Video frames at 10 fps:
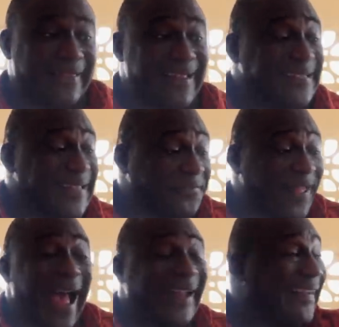This is
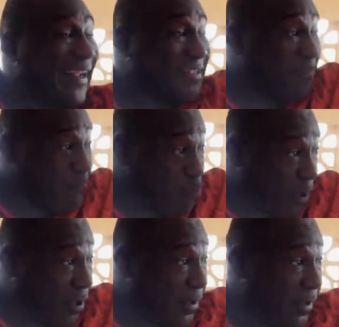after I had launched my
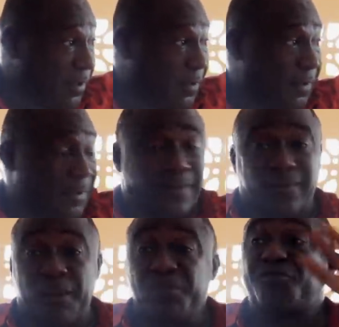book,
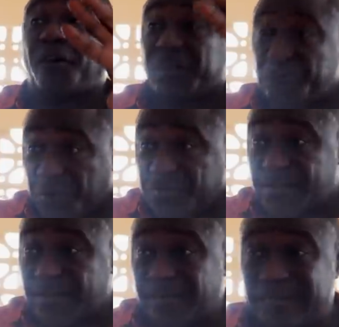The Mystery of the
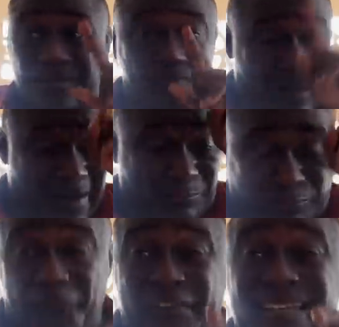Johns,
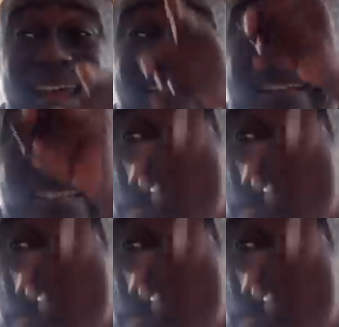prophesying that